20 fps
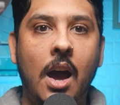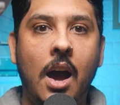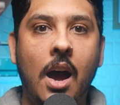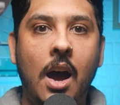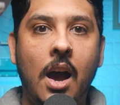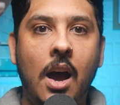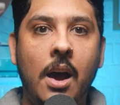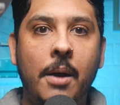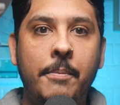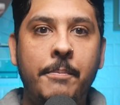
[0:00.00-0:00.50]

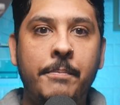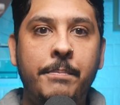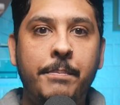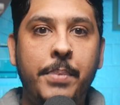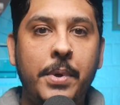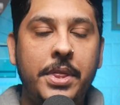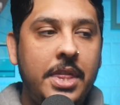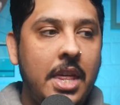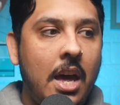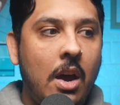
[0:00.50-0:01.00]

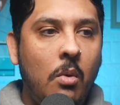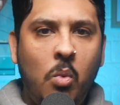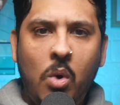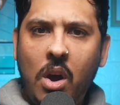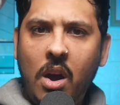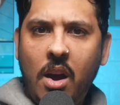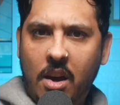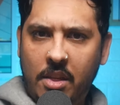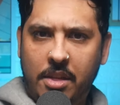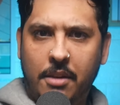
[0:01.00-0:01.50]
But there
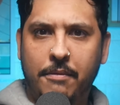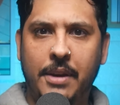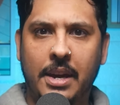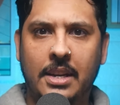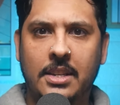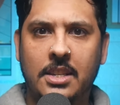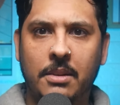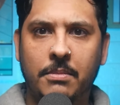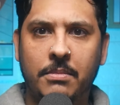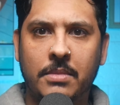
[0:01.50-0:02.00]
were other
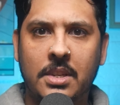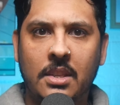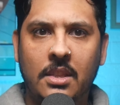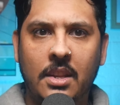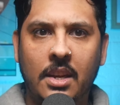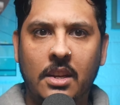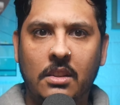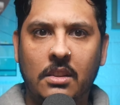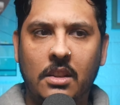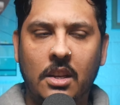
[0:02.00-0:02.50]
victims, and
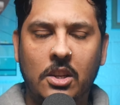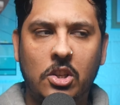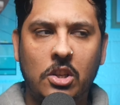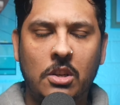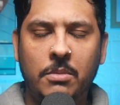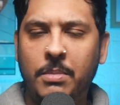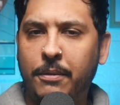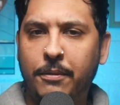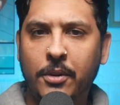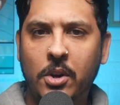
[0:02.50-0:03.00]
they
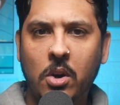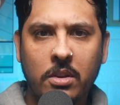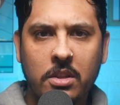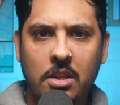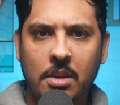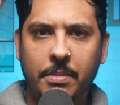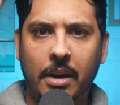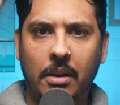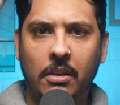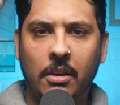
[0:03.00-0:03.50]
shouldn't be
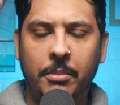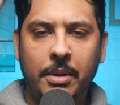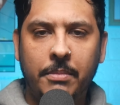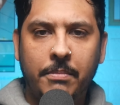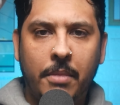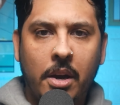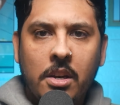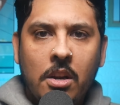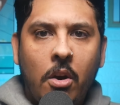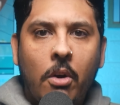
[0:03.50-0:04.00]
forgotten about. I mean,
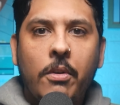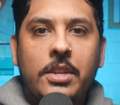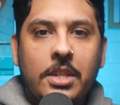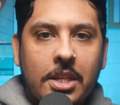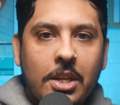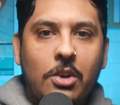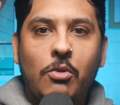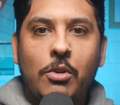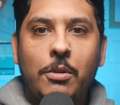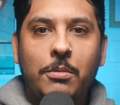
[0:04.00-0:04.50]

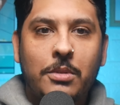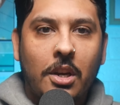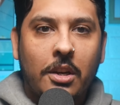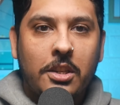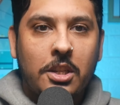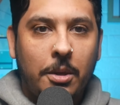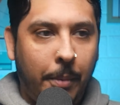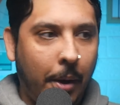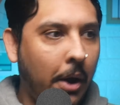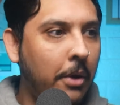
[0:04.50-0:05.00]
minority groups are
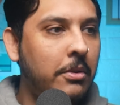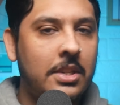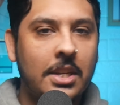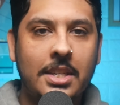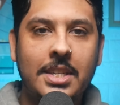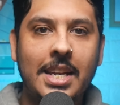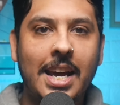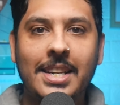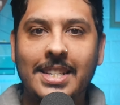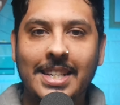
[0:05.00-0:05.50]
supposed to
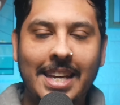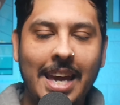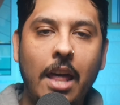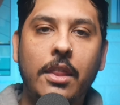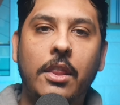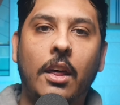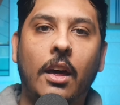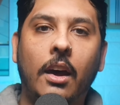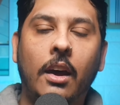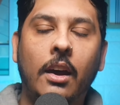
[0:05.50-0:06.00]
stand
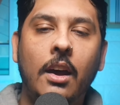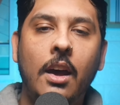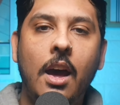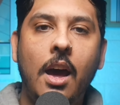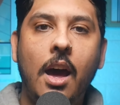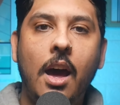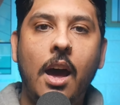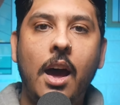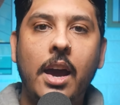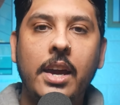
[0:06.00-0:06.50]
together
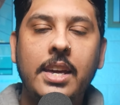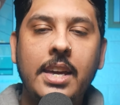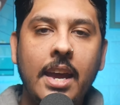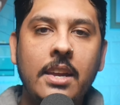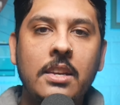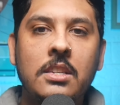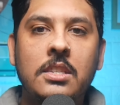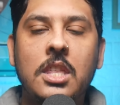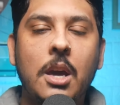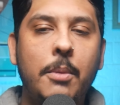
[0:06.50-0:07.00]

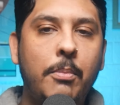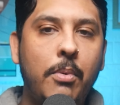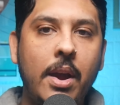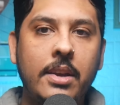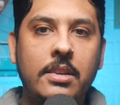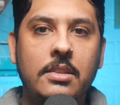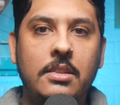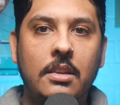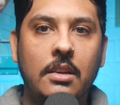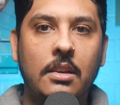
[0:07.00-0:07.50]
against the
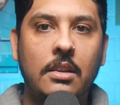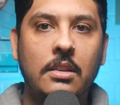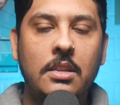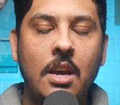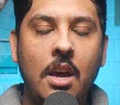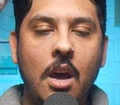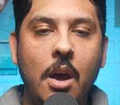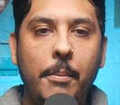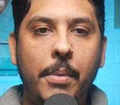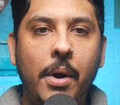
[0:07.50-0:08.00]
oppressors.
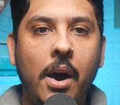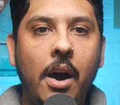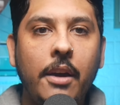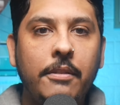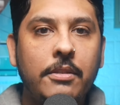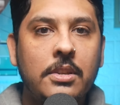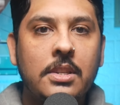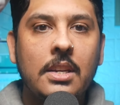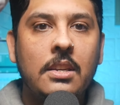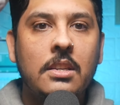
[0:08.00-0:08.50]
But
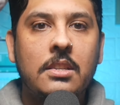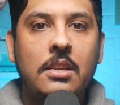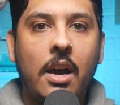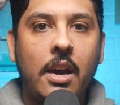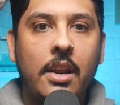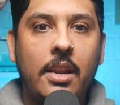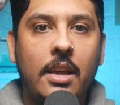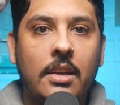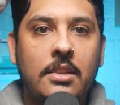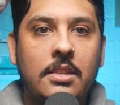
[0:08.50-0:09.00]
I've seen
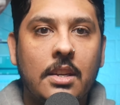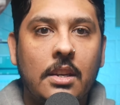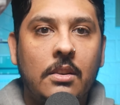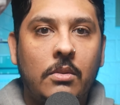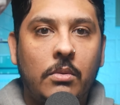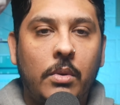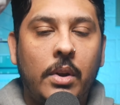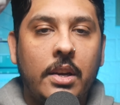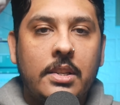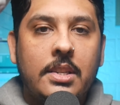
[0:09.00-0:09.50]
Zionists, and
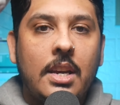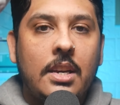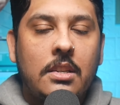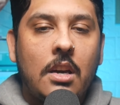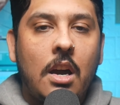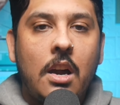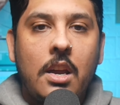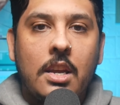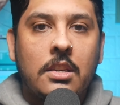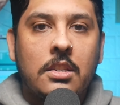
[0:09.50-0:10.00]
when I say
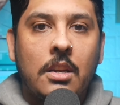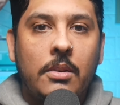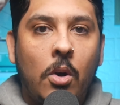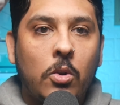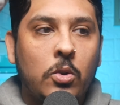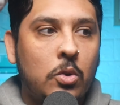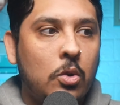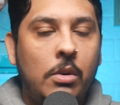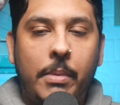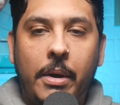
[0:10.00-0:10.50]
Zionists, I'm
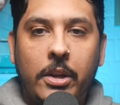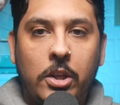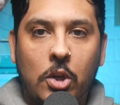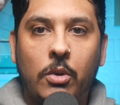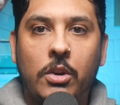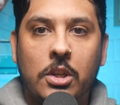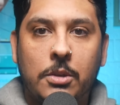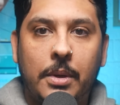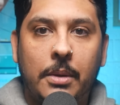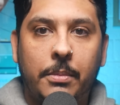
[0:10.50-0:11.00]
not talking about
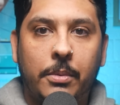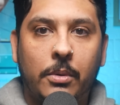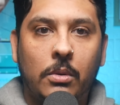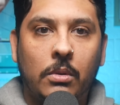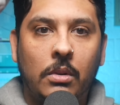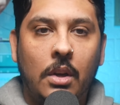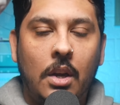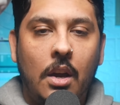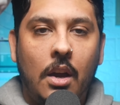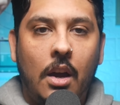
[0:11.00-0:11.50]
Jewish people.